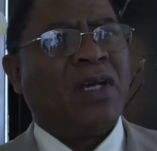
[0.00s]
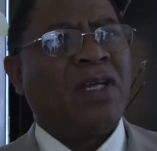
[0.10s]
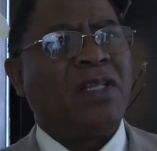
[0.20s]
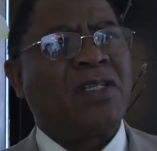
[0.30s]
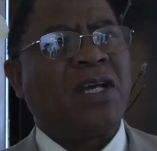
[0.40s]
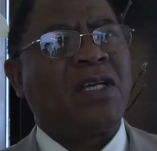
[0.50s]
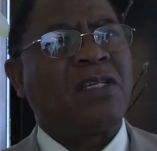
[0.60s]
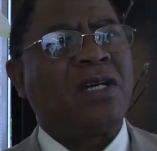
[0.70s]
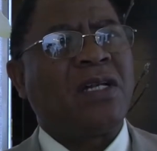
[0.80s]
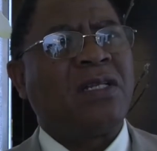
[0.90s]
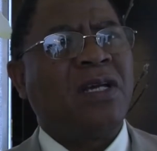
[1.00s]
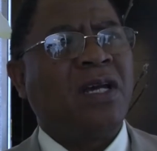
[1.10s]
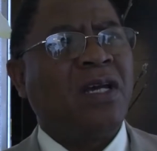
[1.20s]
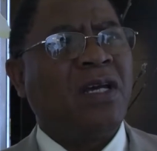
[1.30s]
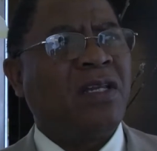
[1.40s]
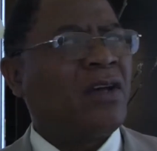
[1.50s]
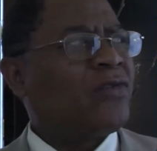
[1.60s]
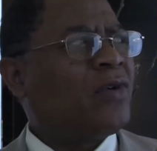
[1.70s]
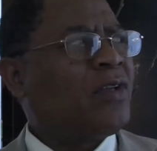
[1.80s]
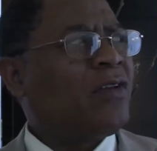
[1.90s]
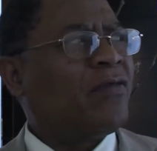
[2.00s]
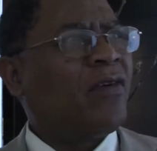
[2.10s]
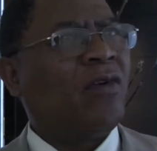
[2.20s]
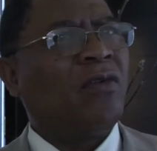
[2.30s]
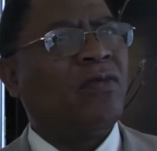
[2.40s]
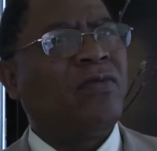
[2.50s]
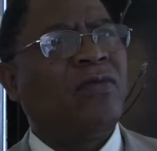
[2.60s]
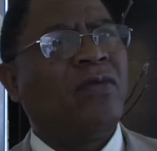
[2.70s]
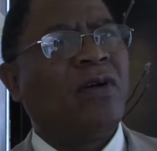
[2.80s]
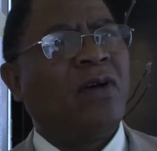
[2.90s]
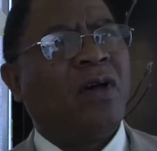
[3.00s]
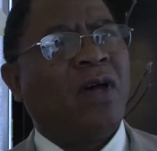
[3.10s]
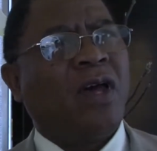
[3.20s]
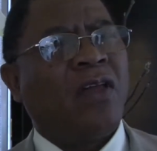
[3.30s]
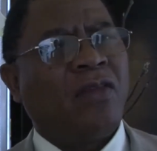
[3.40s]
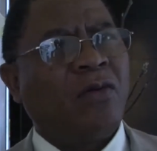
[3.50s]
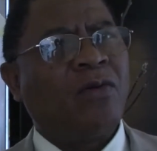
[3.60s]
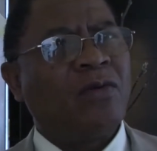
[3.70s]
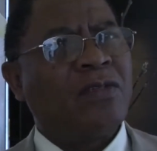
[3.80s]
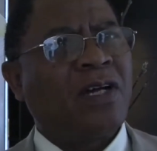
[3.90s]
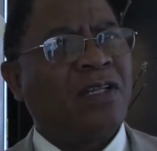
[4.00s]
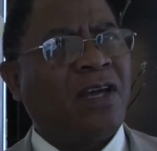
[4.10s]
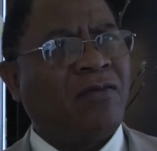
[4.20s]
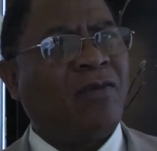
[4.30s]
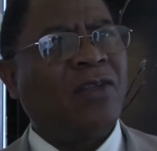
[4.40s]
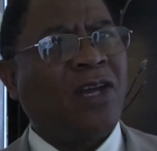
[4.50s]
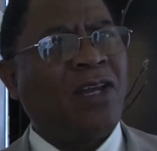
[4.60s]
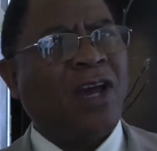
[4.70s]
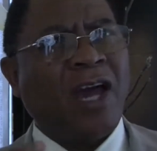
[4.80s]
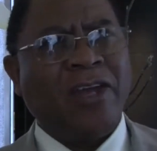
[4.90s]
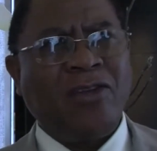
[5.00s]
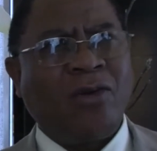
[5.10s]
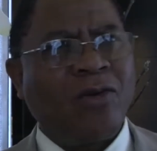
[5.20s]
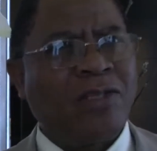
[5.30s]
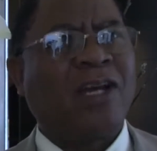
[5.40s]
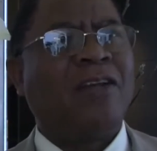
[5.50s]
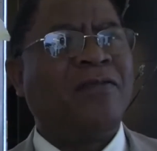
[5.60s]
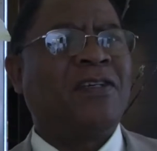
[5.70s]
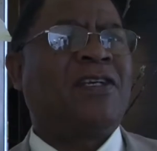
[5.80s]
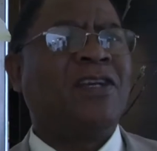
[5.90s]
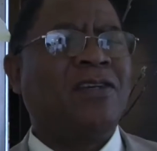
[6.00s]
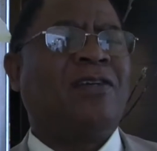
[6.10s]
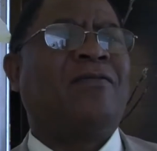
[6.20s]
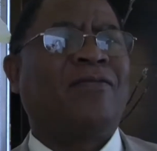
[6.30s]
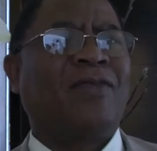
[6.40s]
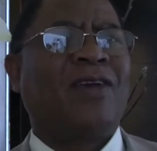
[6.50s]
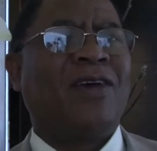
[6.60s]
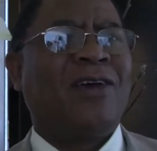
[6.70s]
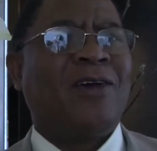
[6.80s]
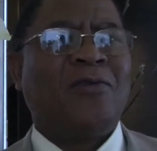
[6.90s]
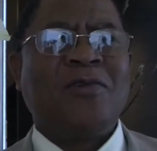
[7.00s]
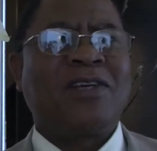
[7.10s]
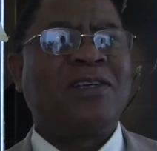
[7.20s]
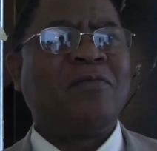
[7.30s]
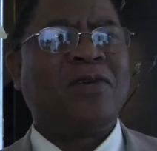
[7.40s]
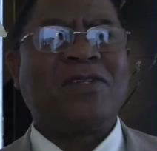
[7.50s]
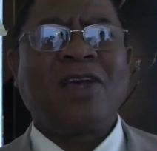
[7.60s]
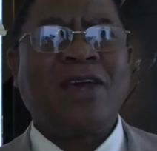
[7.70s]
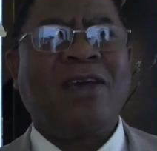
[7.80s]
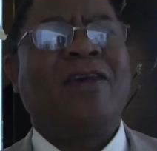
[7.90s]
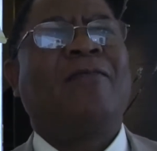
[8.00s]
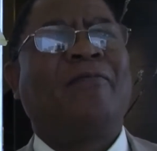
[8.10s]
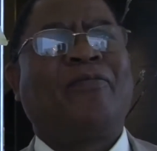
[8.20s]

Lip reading: in the sense that it does not involve those that have got any ideological fixation. We're simply saying,